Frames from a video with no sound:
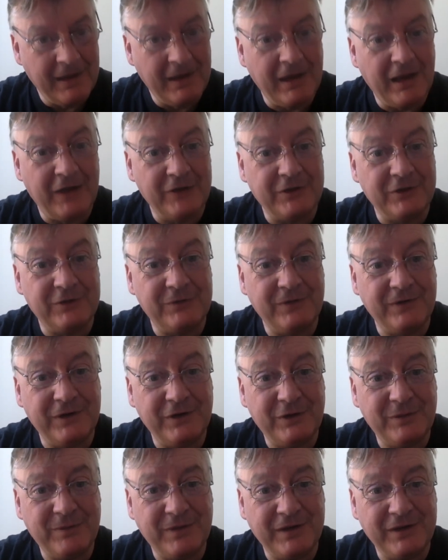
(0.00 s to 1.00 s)
I'll just
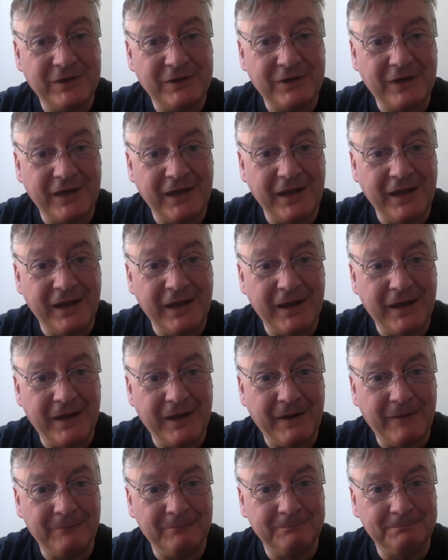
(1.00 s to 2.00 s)
finish by saying
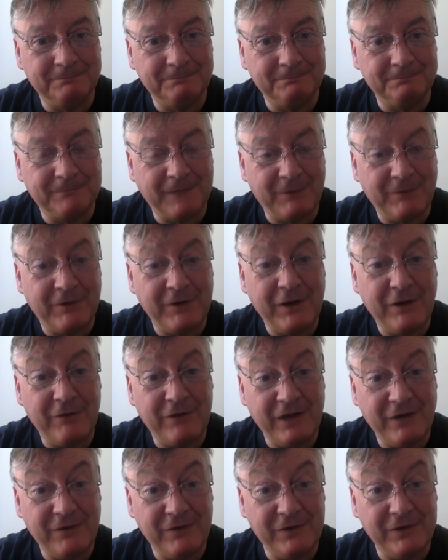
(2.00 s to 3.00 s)
I'm very
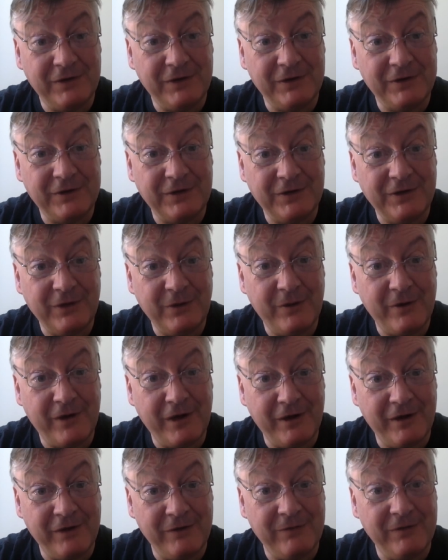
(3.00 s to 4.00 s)
grateful to the city where I
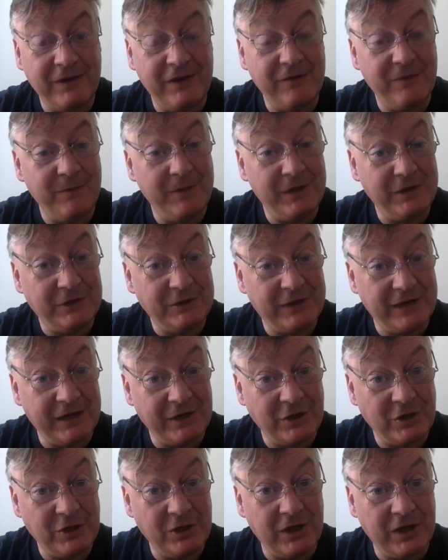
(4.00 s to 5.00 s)
live for giving me a
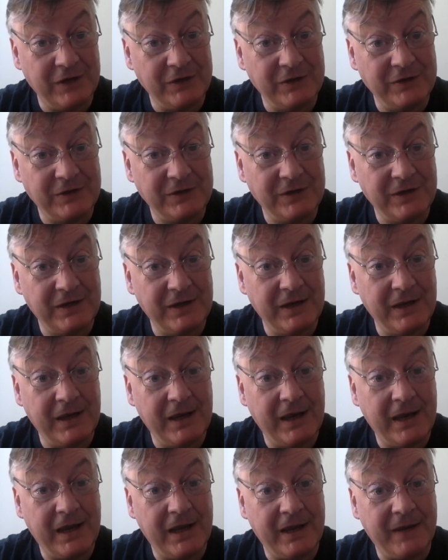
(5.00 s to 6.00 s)
second chance,
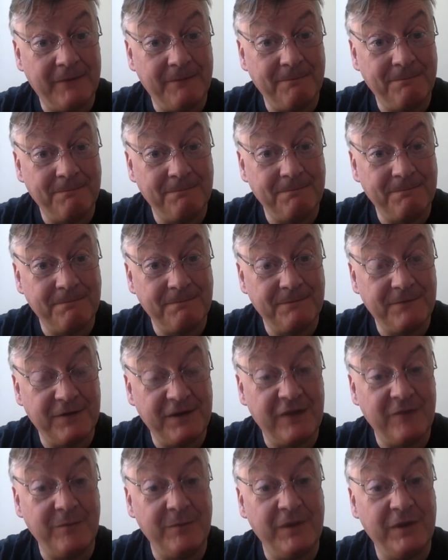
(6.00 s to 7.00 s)
for
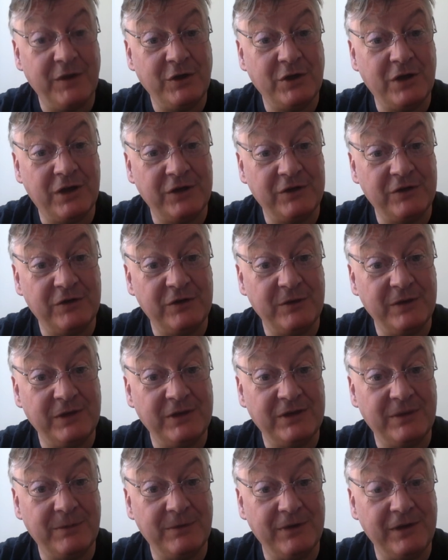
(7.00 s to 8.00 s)
giving me the chance of doing
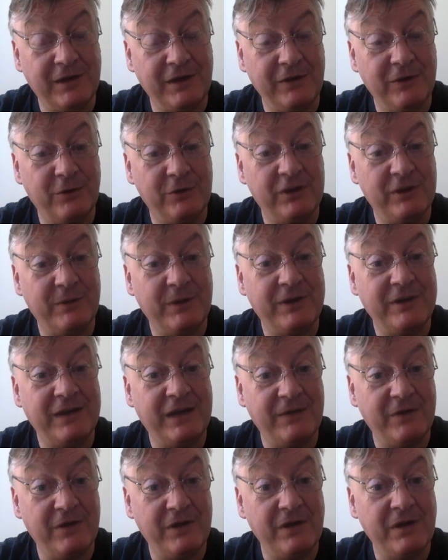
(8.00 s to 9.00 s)
something I thought I would
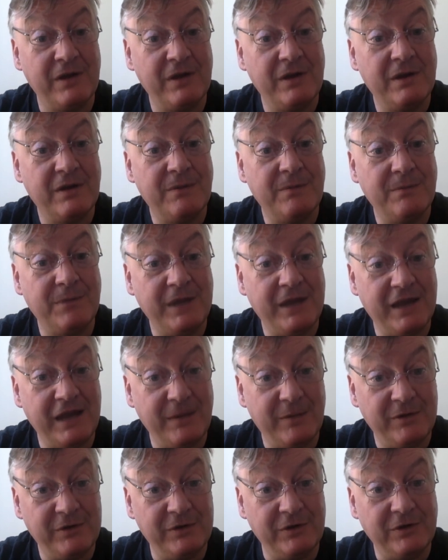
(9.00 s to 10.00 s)
never be
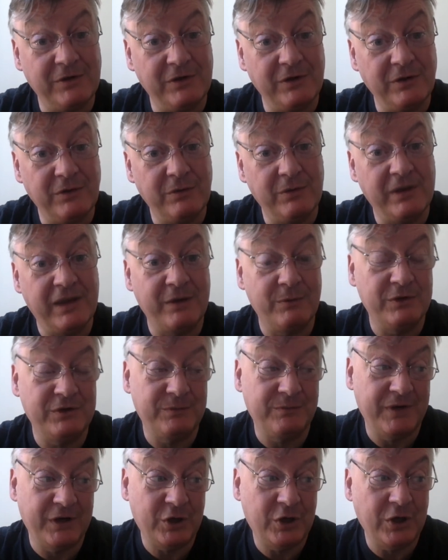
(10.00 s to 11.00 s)
able to do when I was
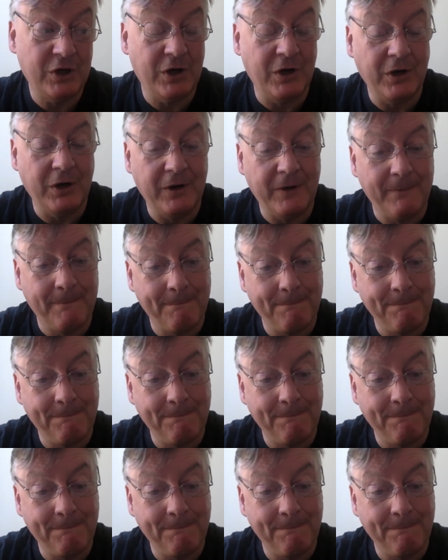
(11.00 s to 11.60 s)
much younger.